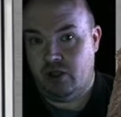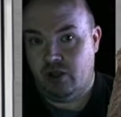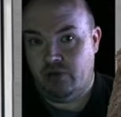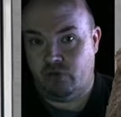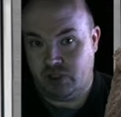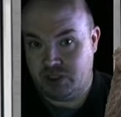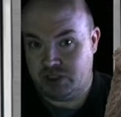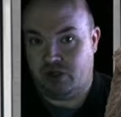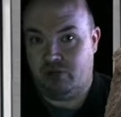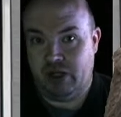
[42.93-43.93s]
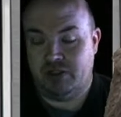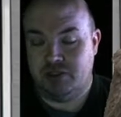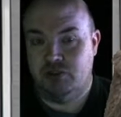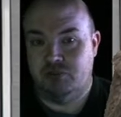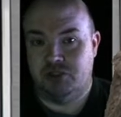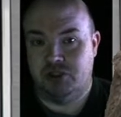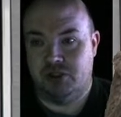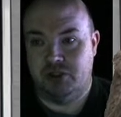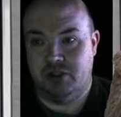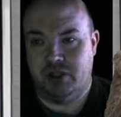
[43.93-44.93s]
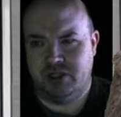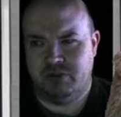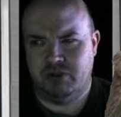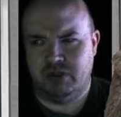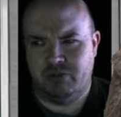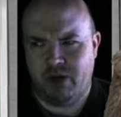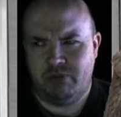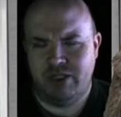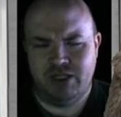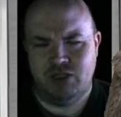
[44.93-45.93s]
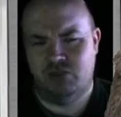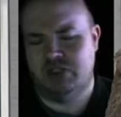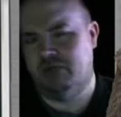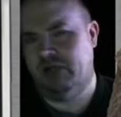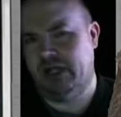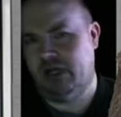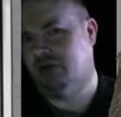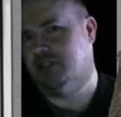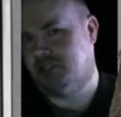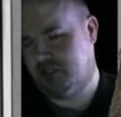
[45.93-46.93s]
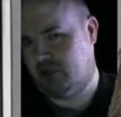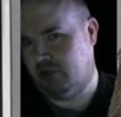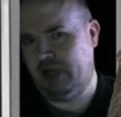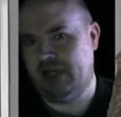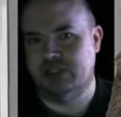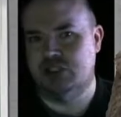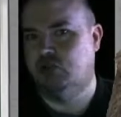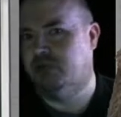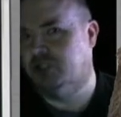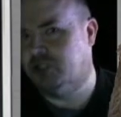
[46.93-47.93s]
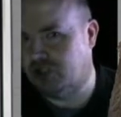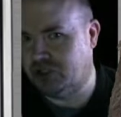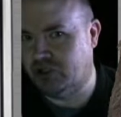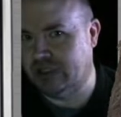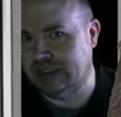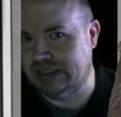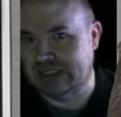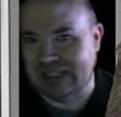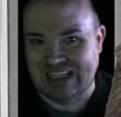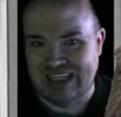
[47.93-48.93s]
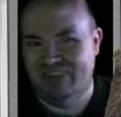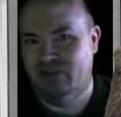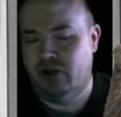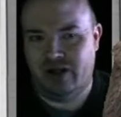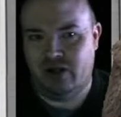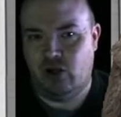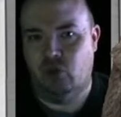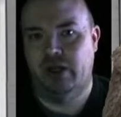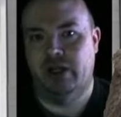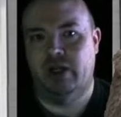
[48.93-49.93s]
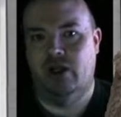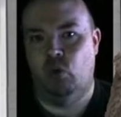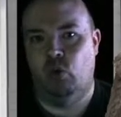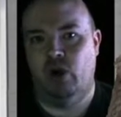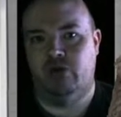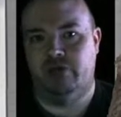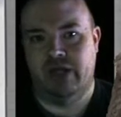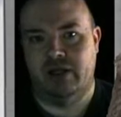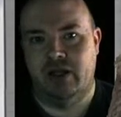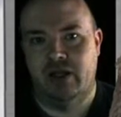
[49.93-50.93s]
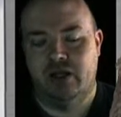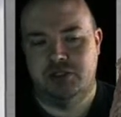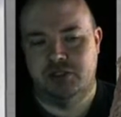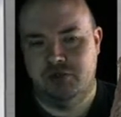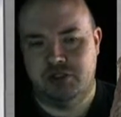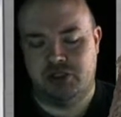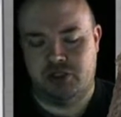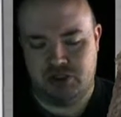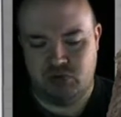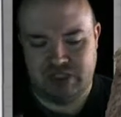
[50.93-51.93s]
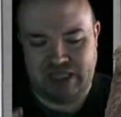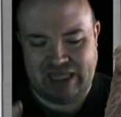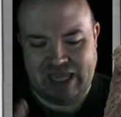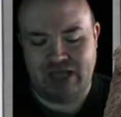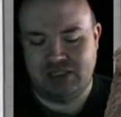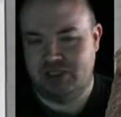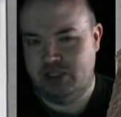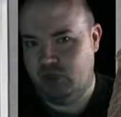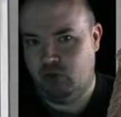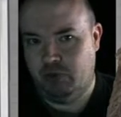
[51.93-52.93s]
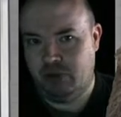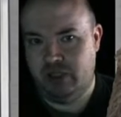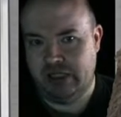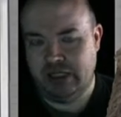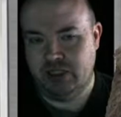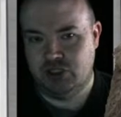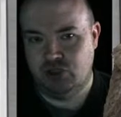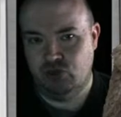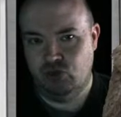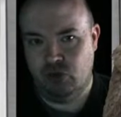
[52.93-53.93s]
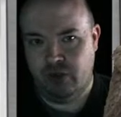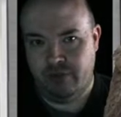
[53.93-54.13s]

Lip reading: for the Starpath Supercharger, and I suppose I probably need to explain now what a Starpath Supercharger is if you're not already aware of that. The Supercharger was a gadget that you would plug into